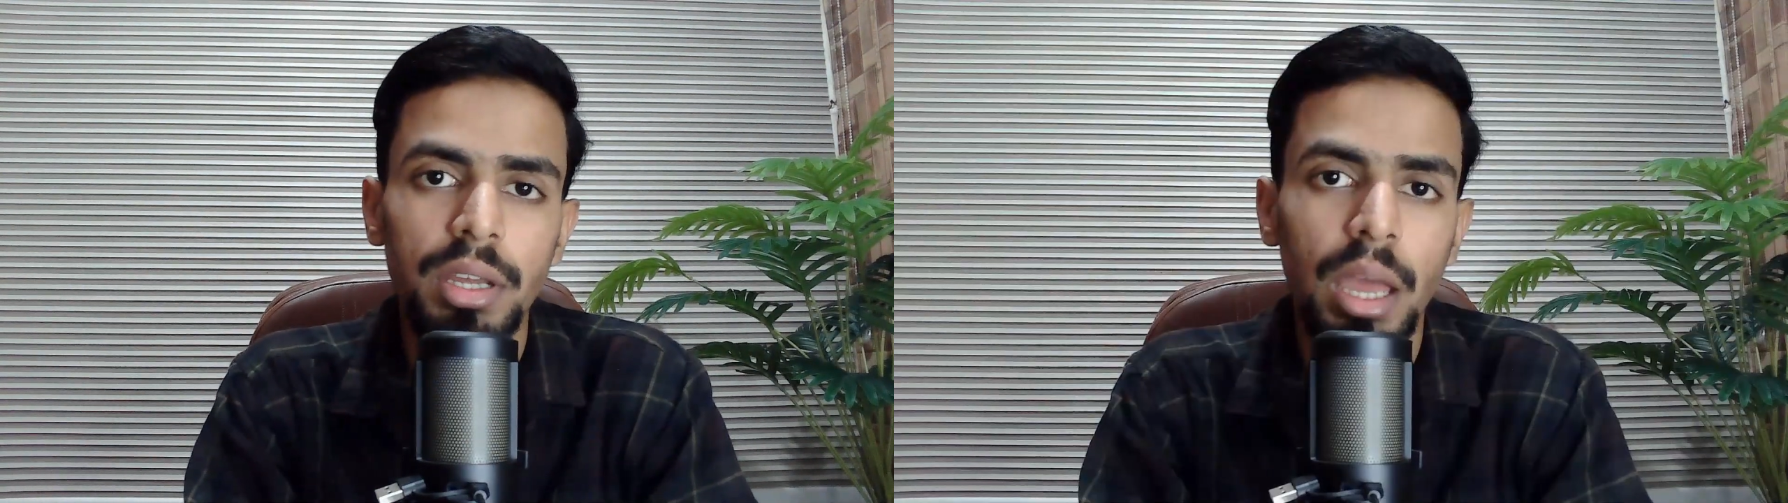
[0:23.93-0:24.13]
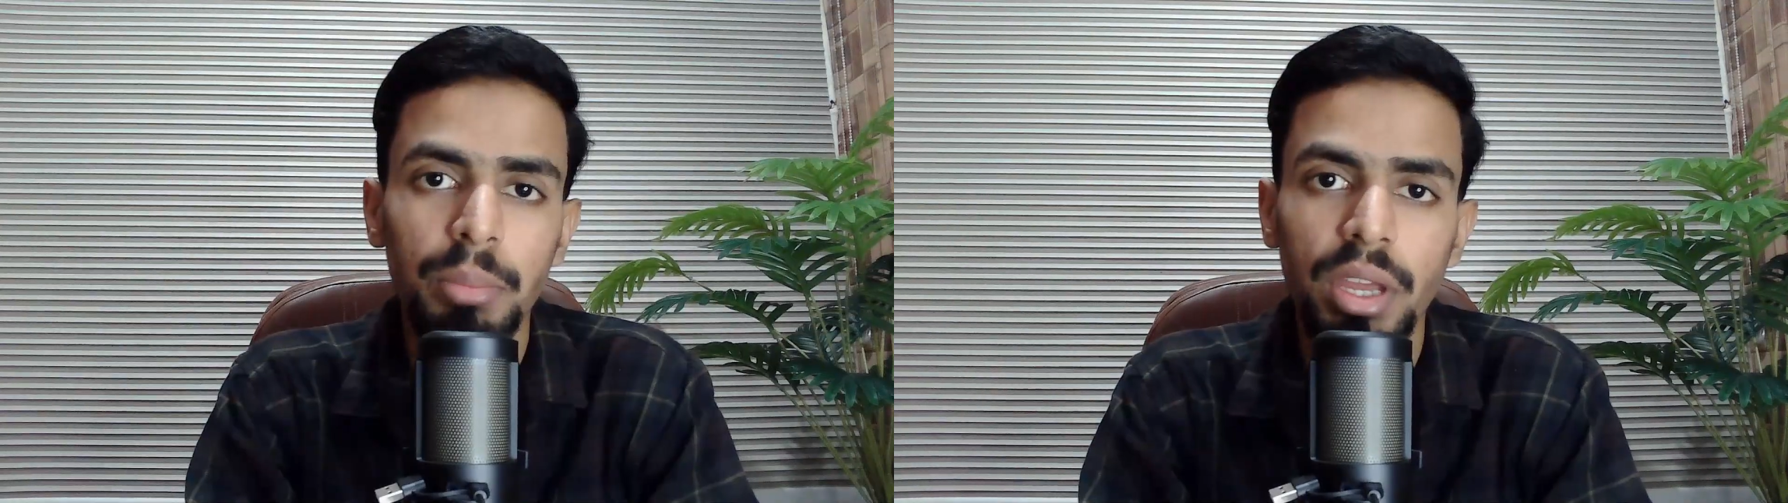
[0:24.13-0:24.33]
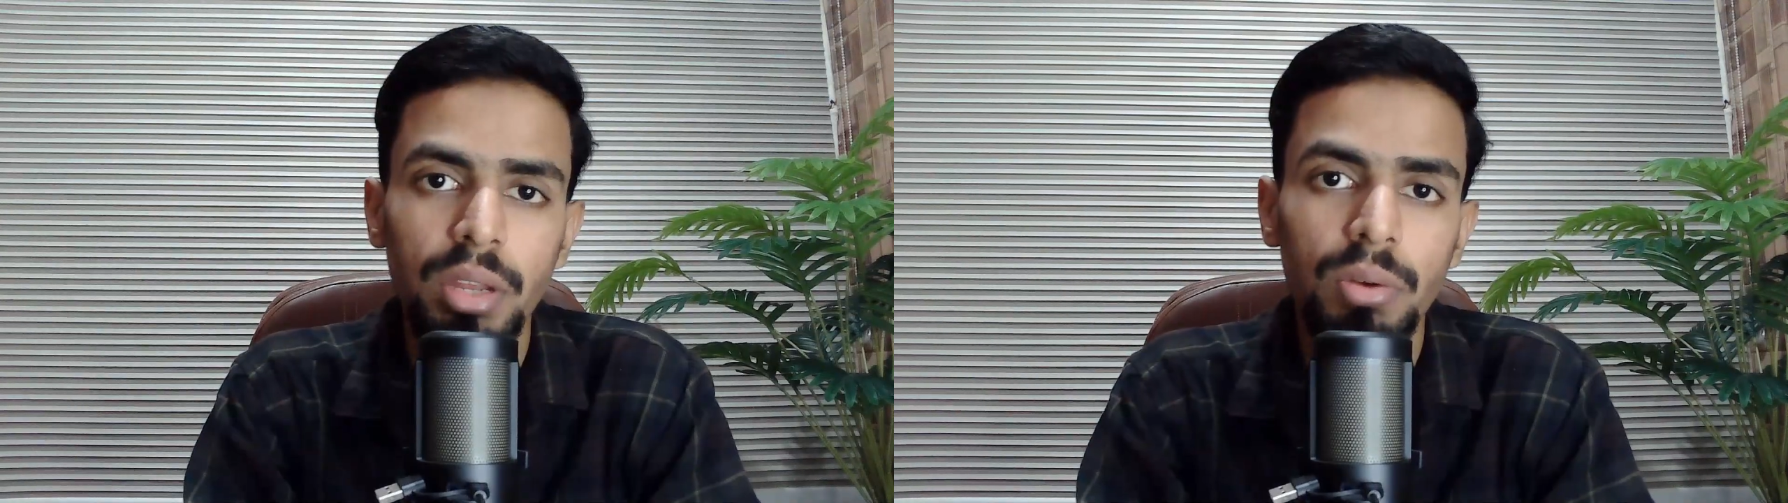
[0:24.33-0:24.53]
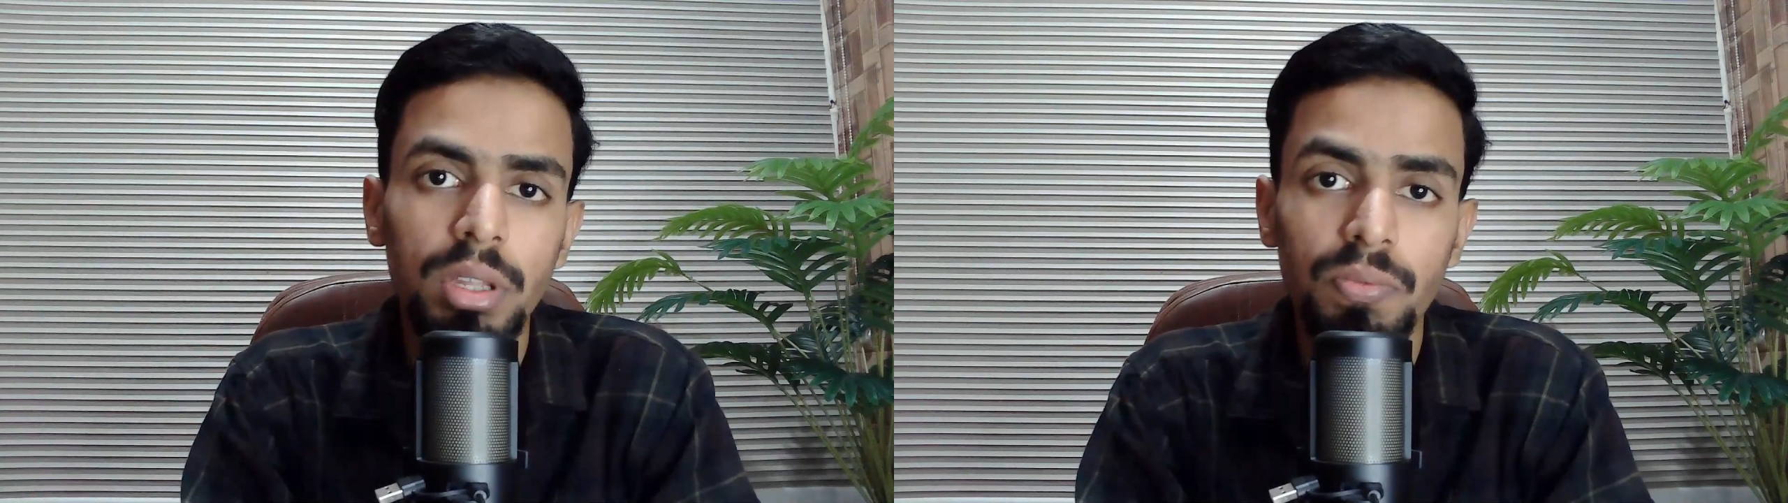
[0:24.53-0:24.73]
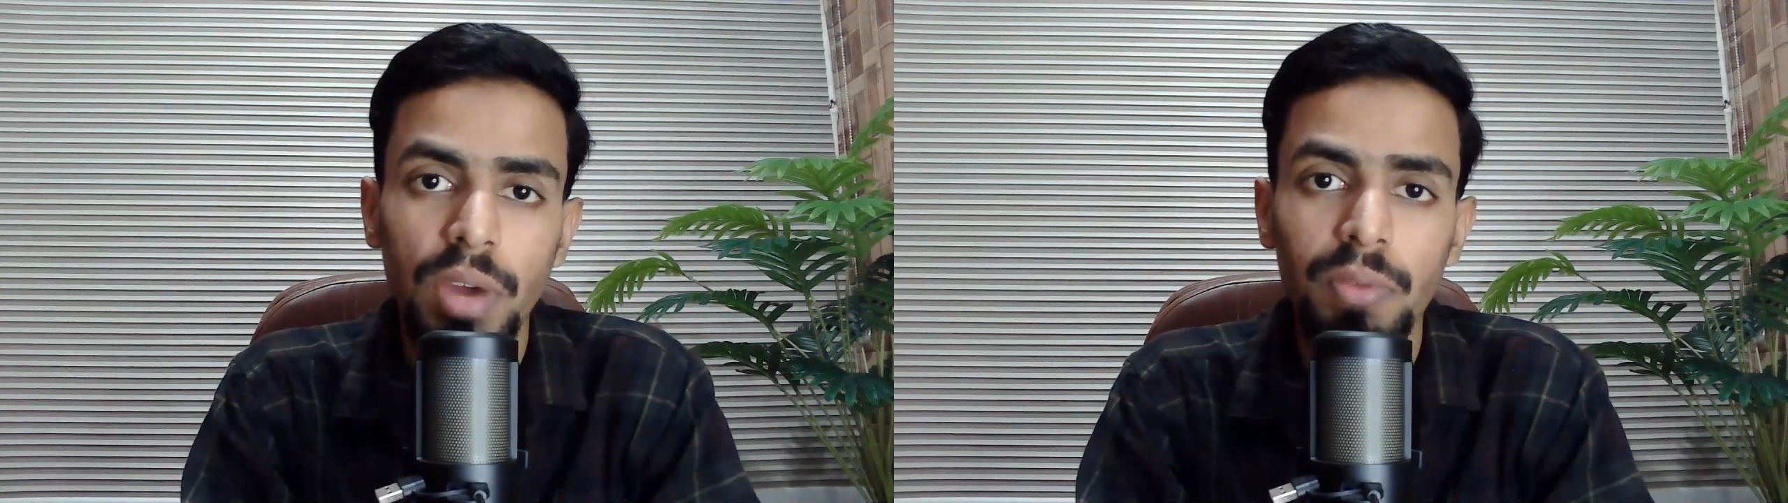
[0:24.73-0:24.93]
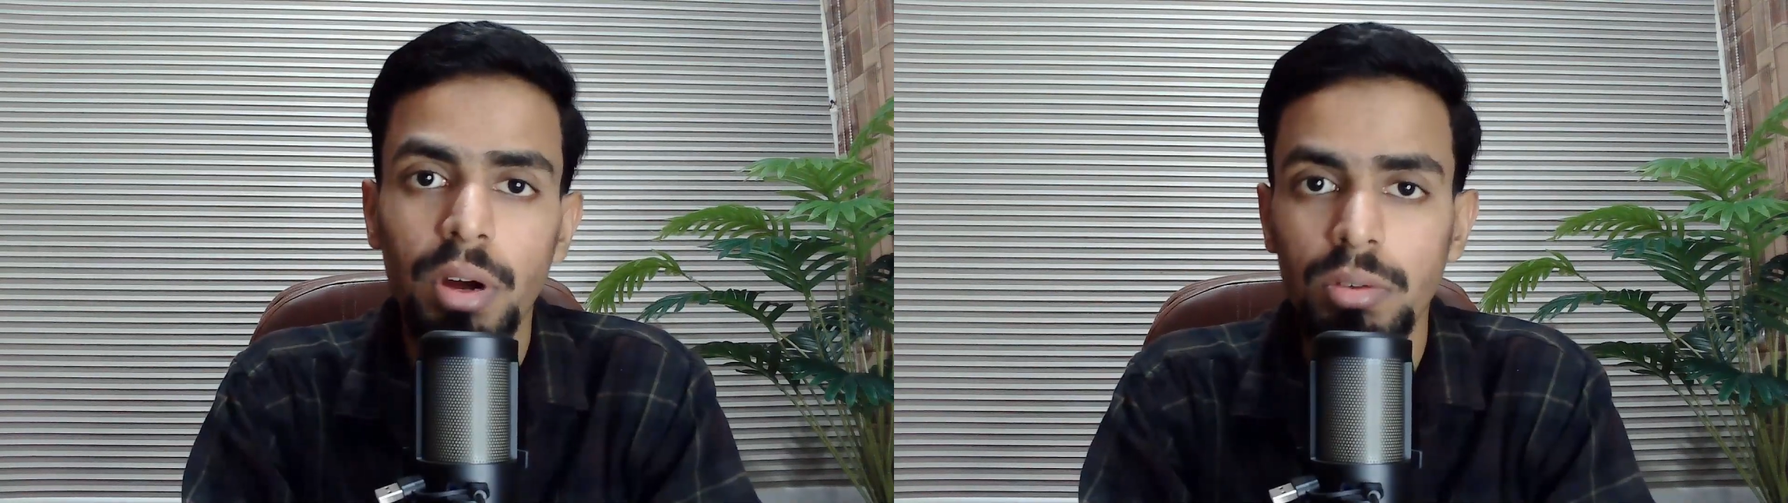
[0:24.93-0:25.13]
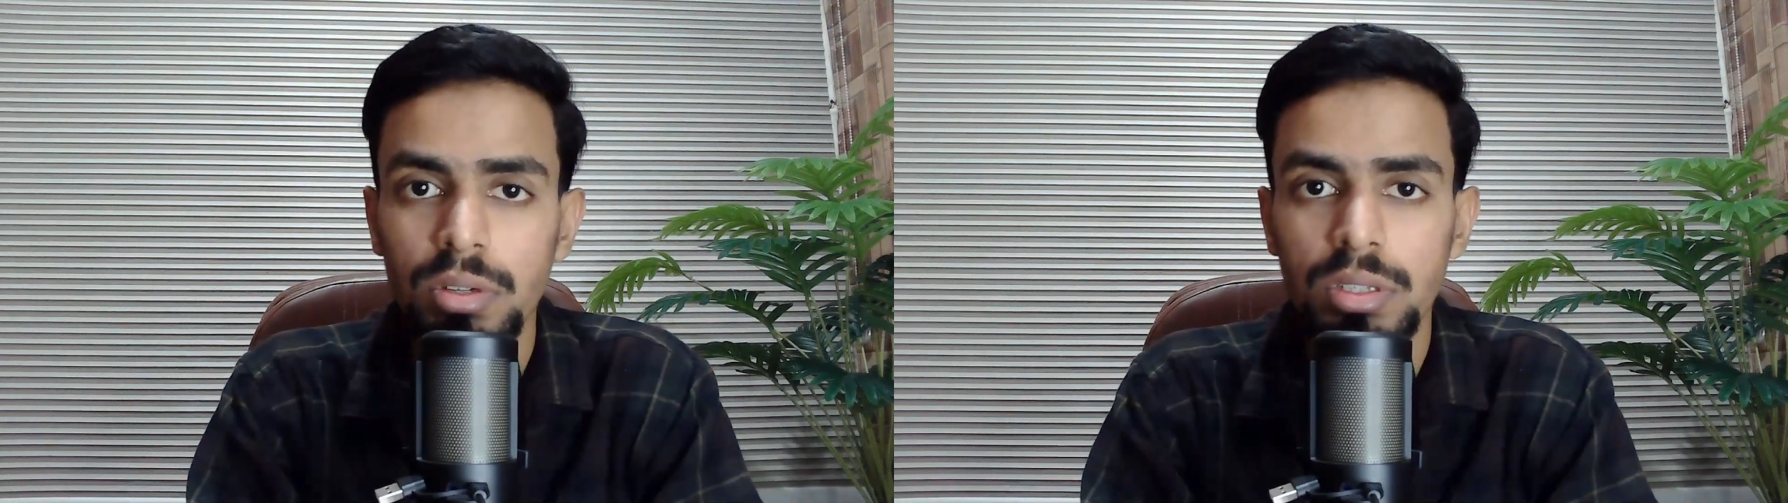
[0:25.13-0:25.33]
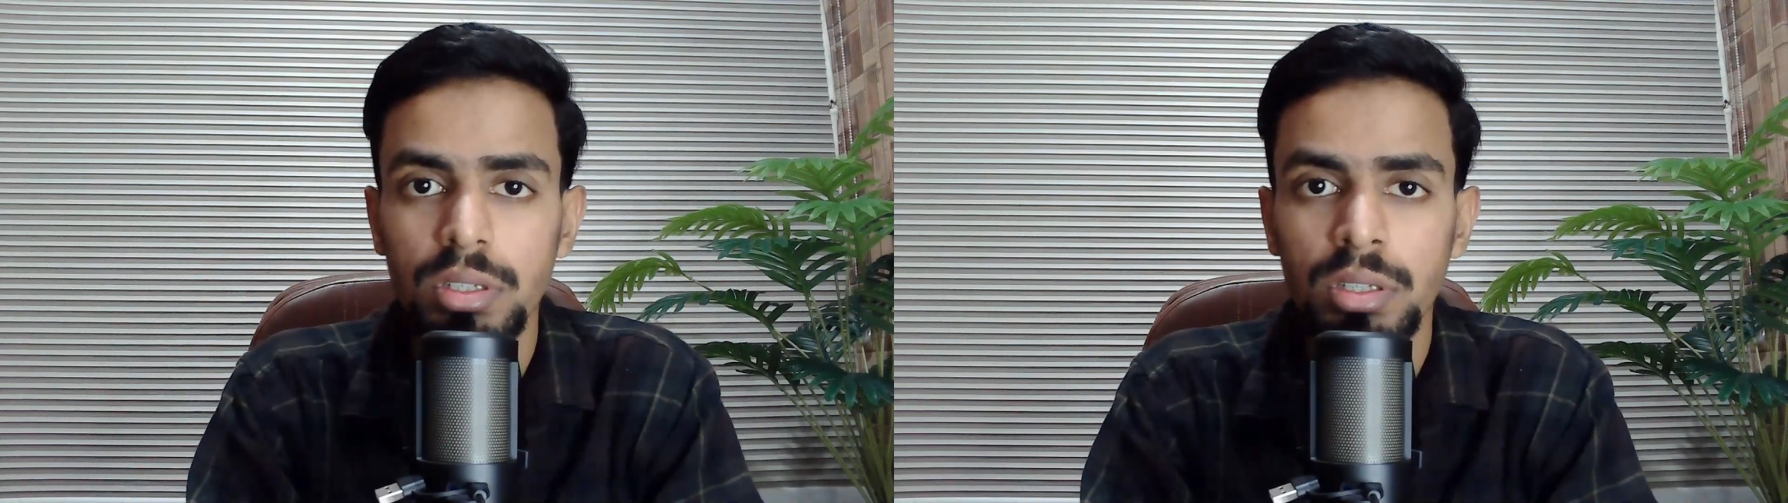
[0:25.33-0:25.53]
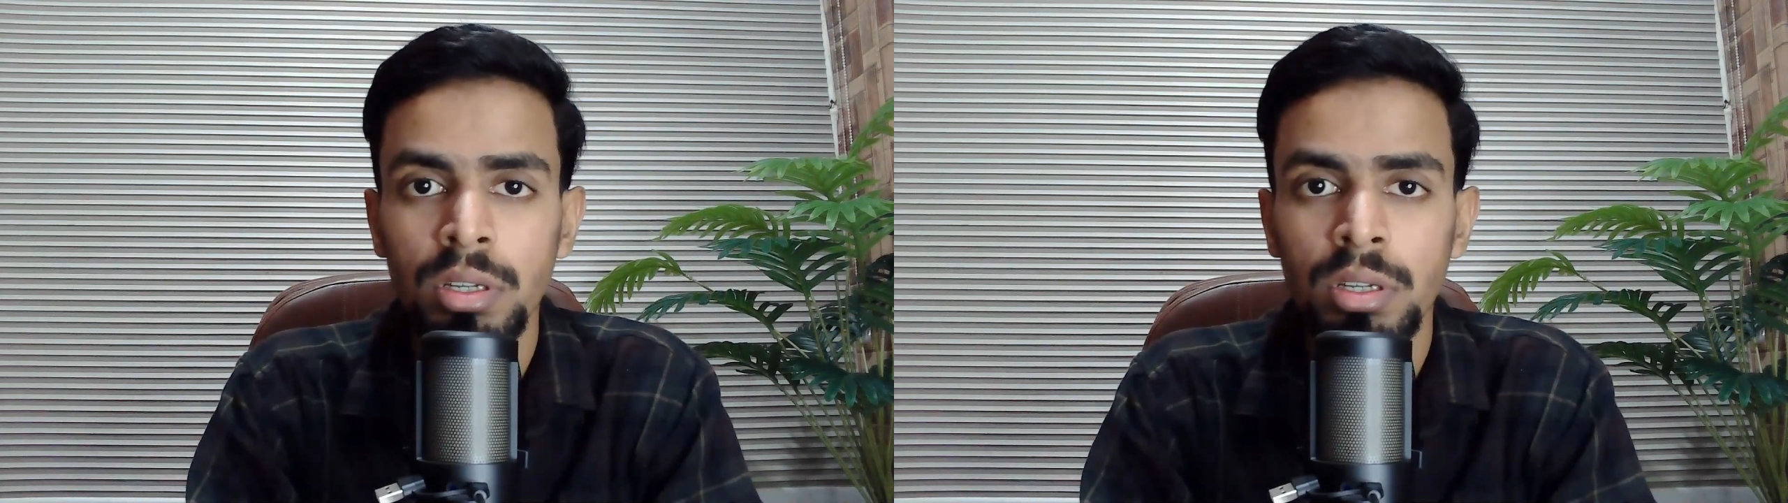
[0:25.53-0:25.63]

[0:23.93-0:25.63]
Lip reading: I'm getting only 5 orders,